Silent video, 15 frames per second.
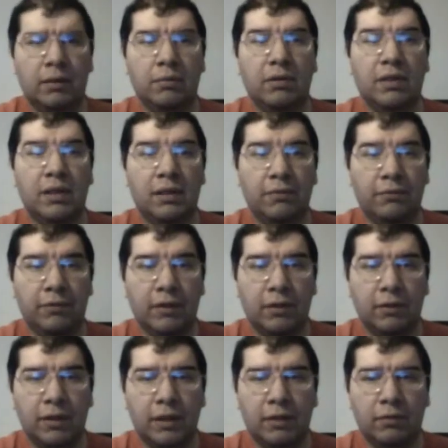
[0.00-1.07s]
What he
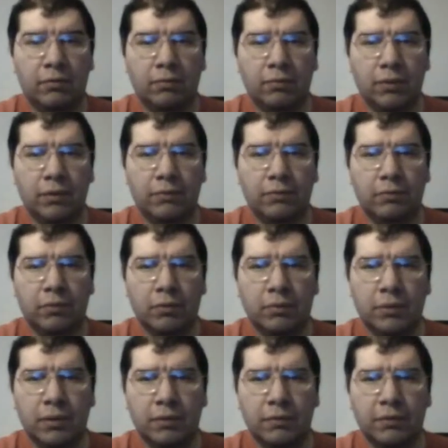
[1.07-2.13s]
found out with
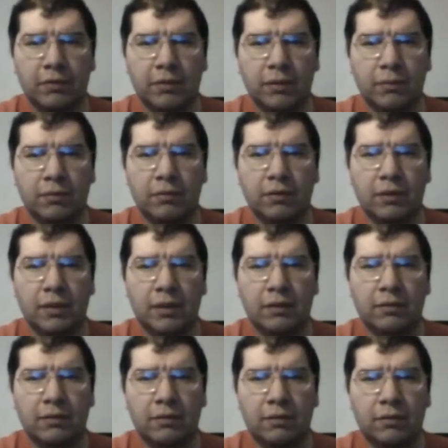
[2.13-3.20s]
Romanov discovers the
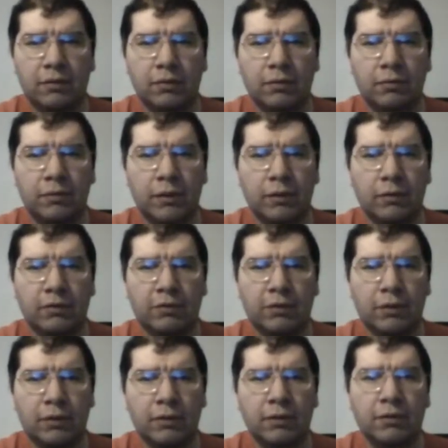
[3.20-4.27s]
leads to a barely
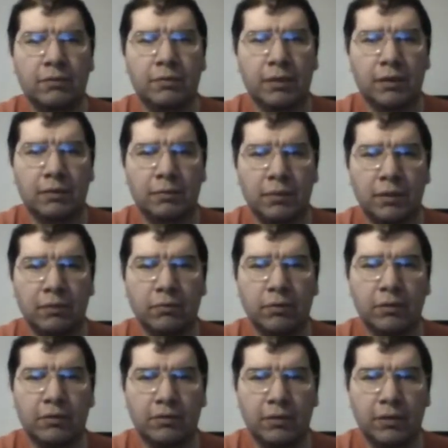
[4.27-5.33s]
startling development which